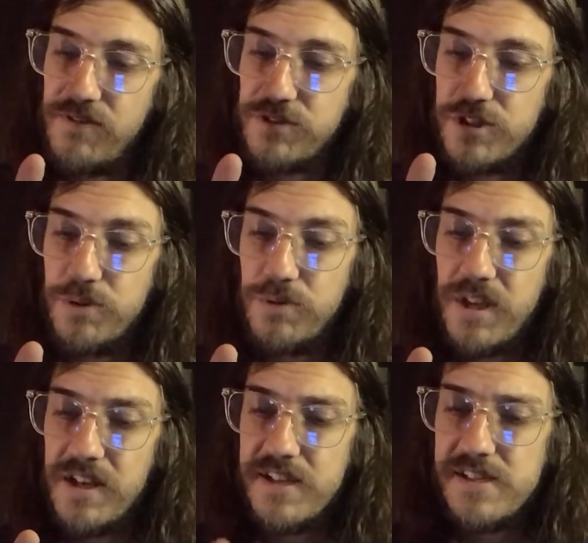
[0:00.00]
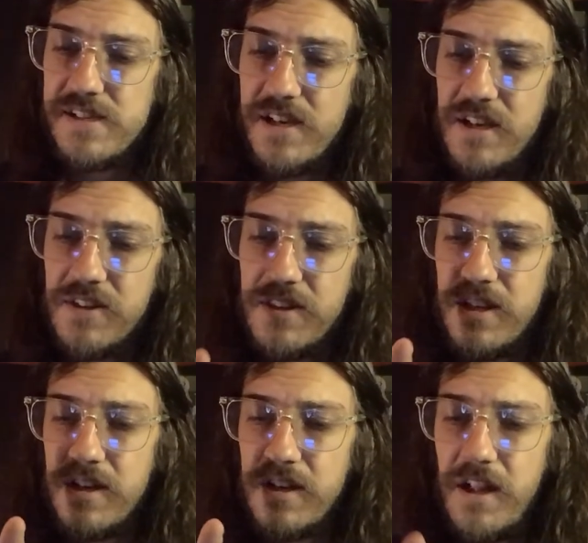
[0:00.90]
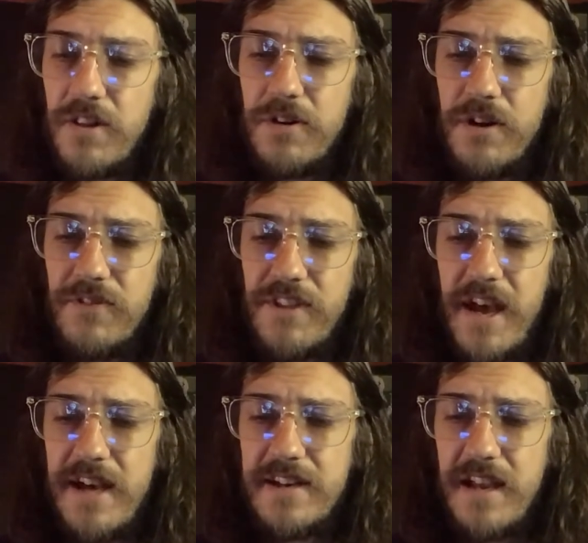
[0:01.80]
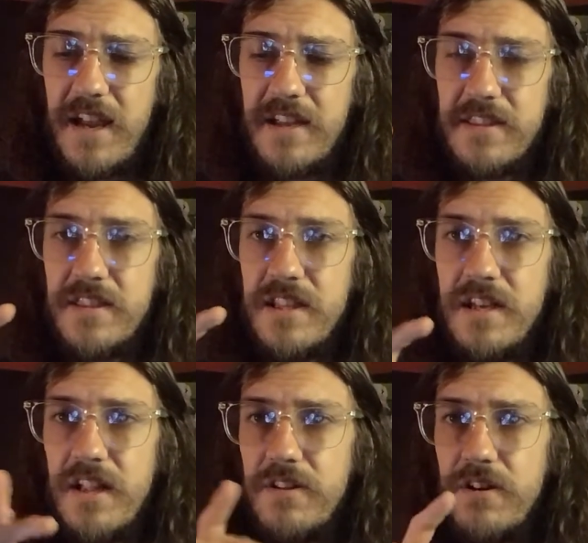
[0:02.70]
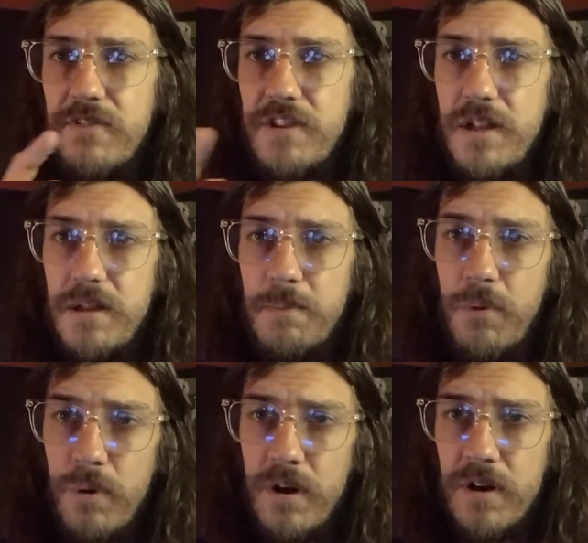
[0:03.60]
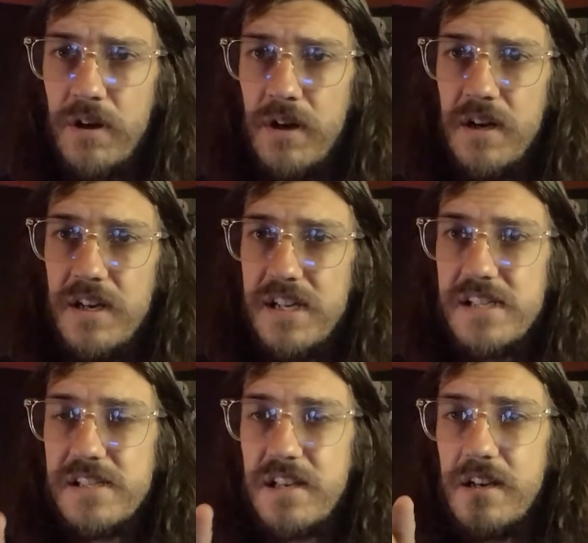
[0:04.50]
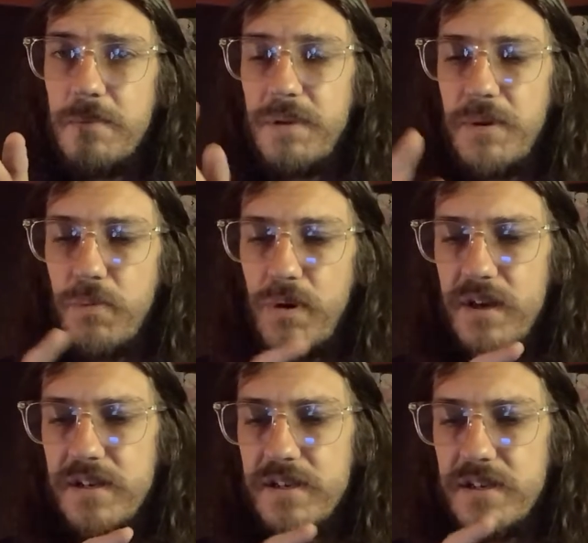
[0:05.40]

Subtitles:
2 thing is, the color of that and the color of the border is gonna be what